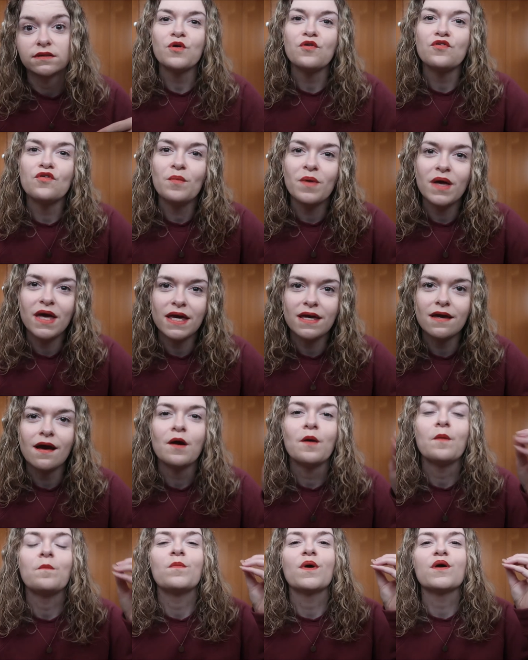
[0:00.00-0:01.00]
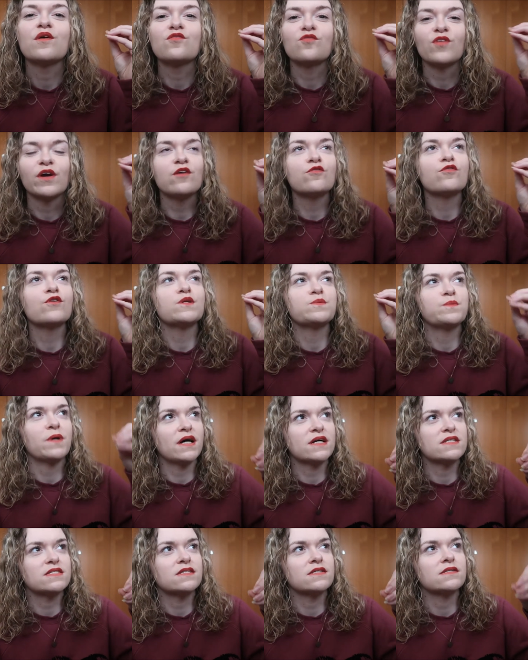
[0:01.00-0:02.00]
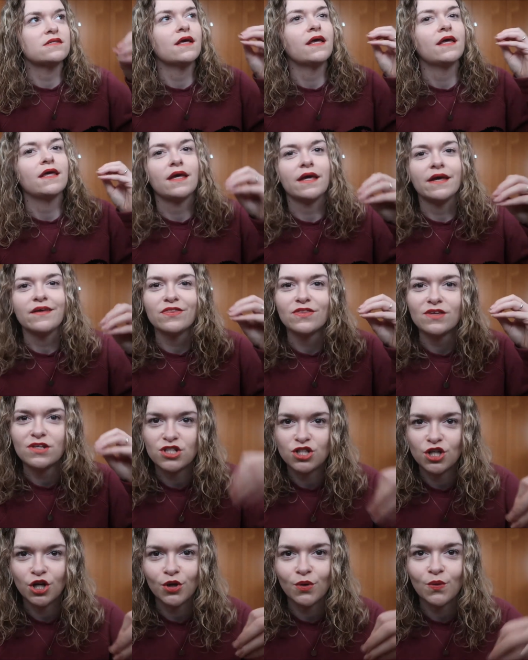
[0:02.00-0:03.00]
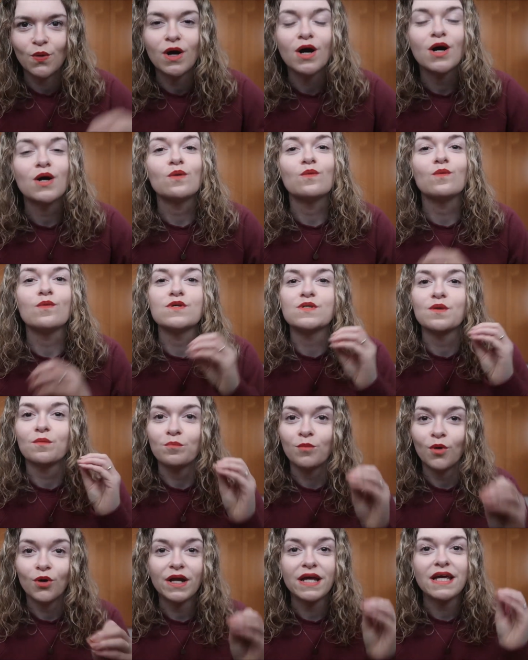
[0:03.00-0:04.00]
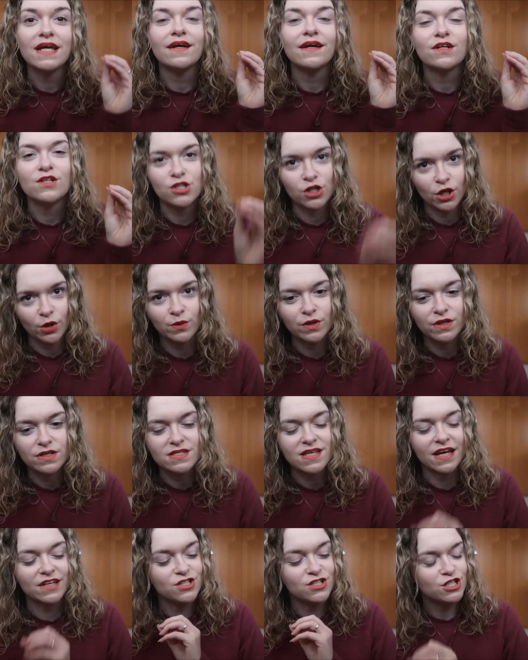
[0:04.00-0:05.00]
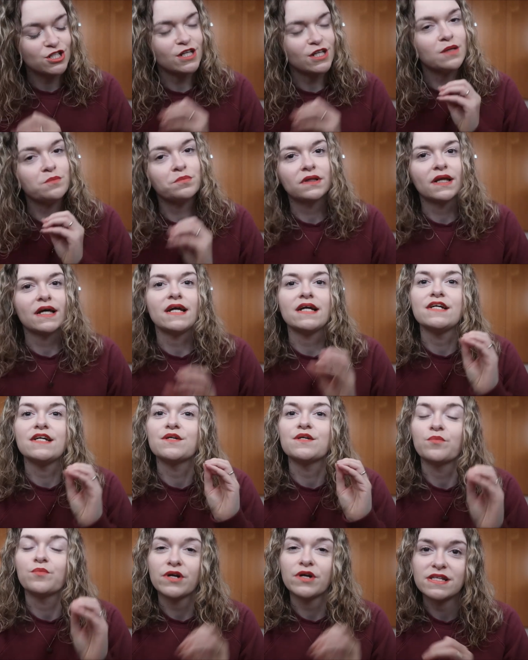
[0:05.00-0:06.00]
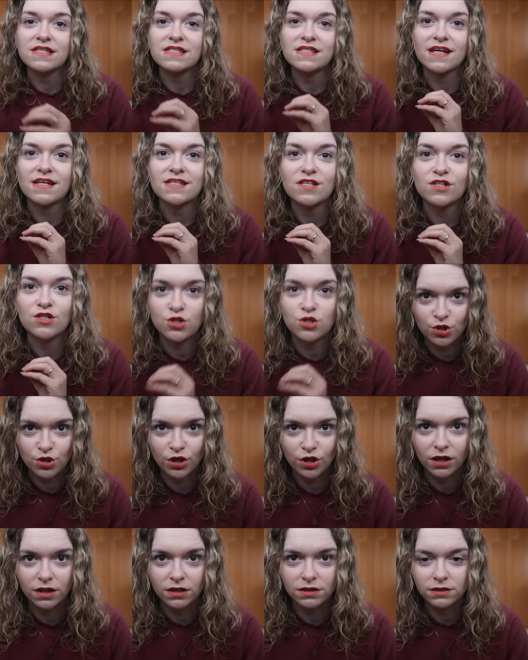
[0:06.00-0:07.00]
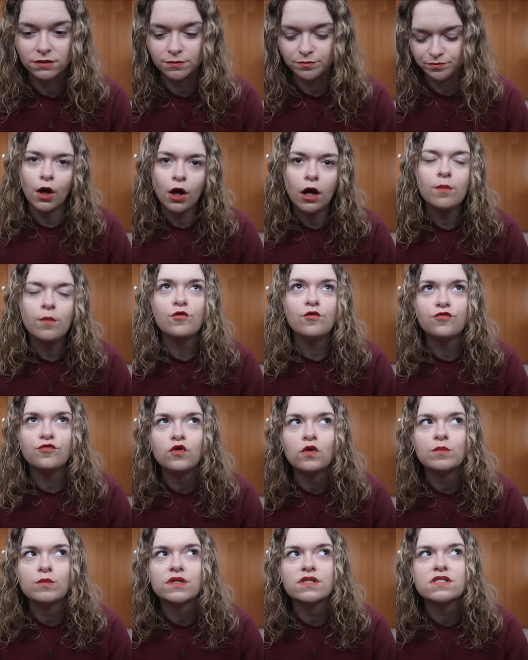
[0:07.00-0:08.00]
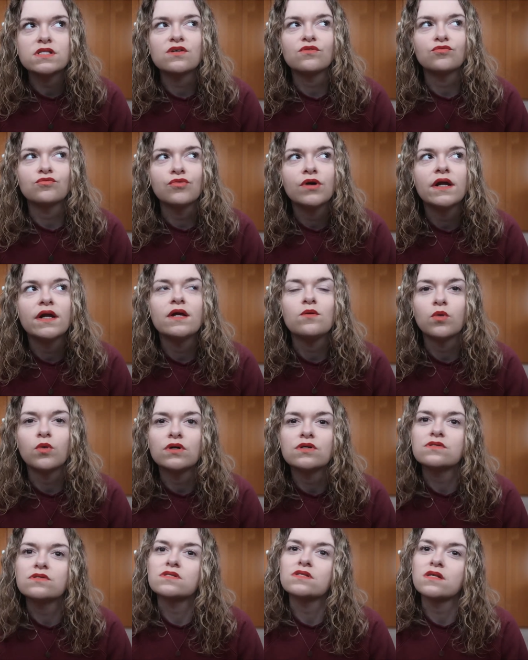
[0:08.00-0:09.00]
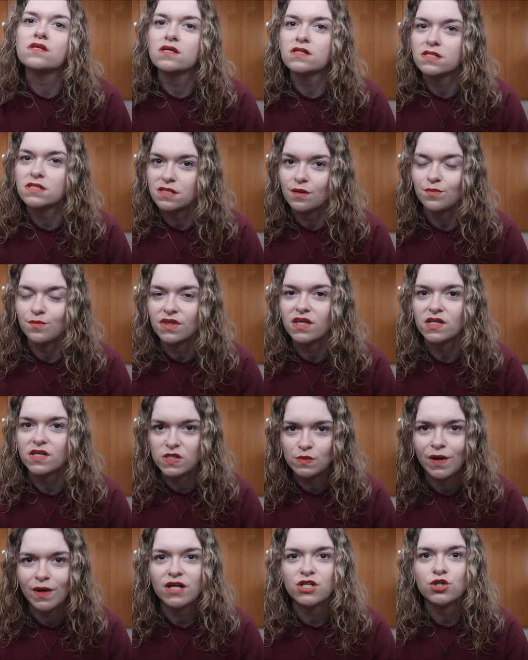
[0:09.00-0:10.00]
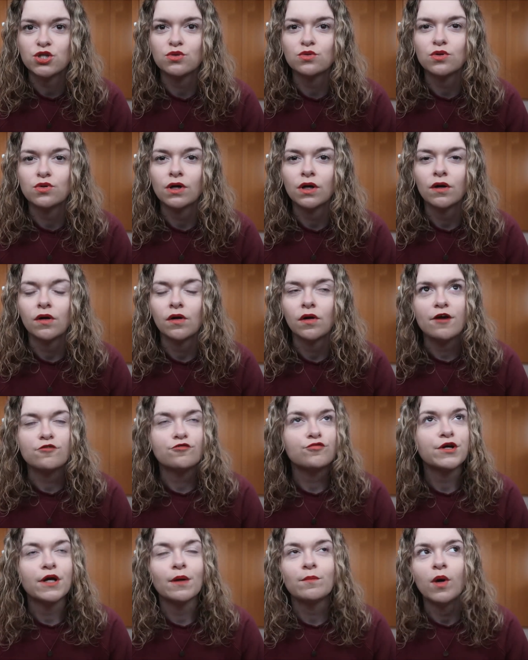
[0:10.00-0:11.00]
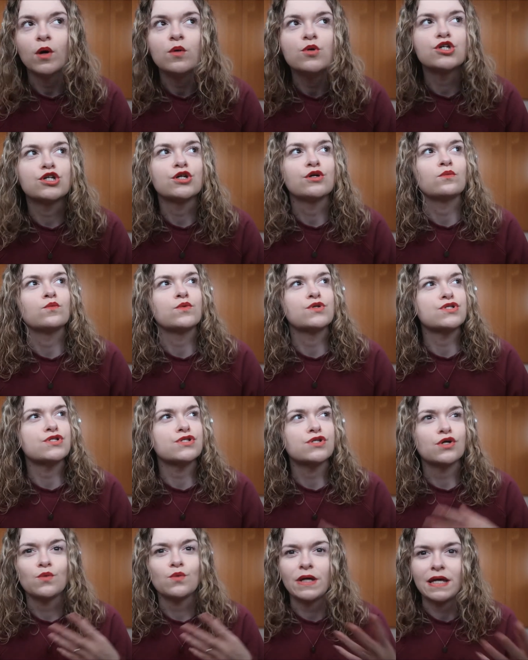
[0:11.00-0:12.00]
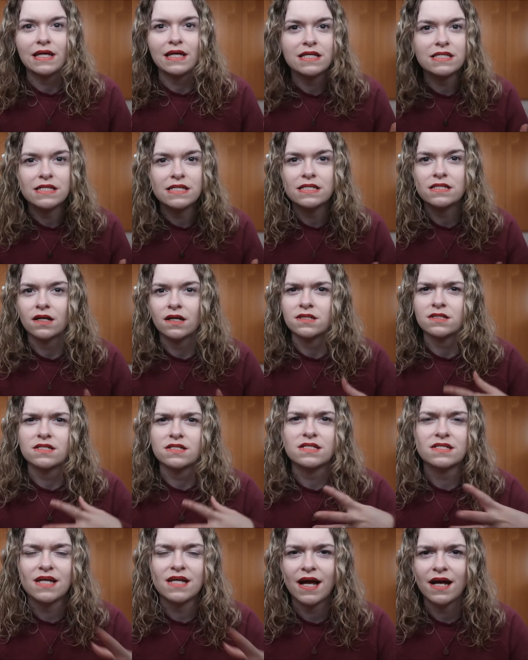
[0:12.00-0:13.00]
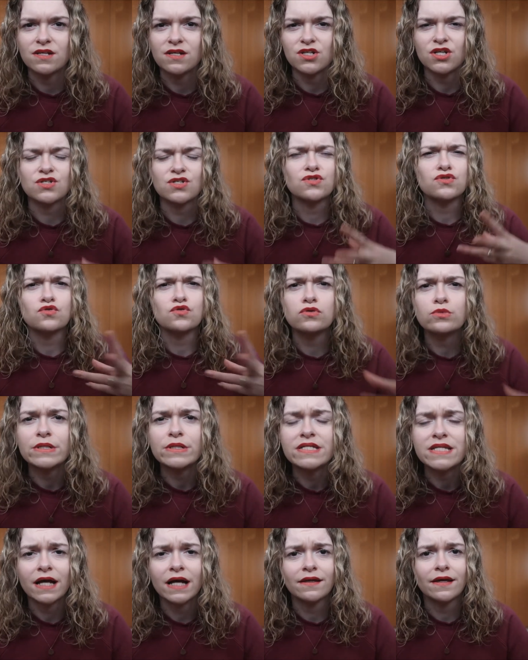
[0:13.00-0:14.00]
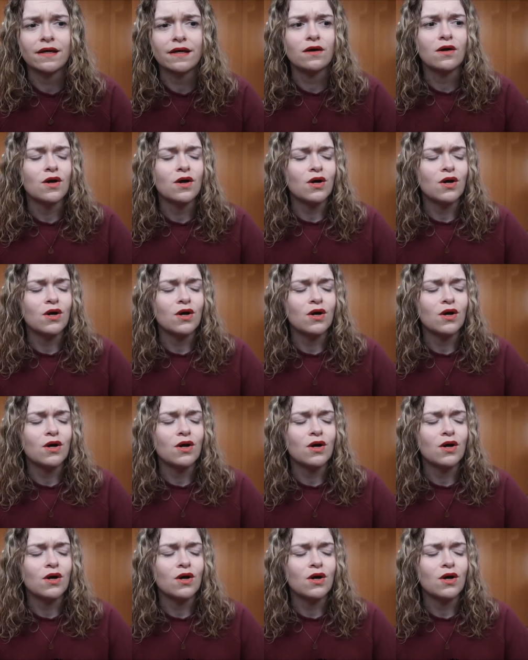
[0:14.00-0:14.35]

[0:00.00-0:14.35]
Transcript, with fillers: But for me, my favourite person in the show was Monique Jonas and she played Princess Sugar. Her performance really was something special. Every emotion was so easy to understand, her storytelling